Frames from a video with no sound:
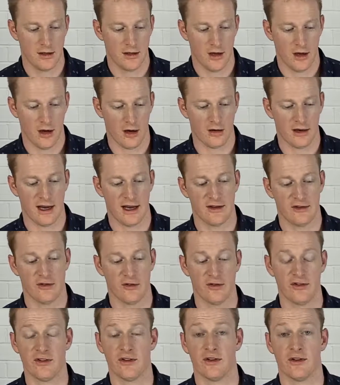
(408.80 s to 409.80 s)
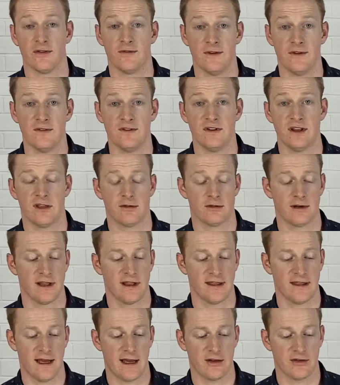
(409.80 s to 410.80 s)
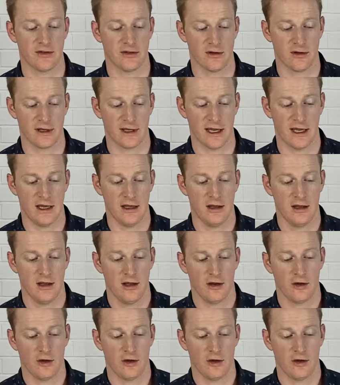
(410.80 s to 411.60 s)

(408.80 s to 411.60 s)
All right, so this is 53,000, okay?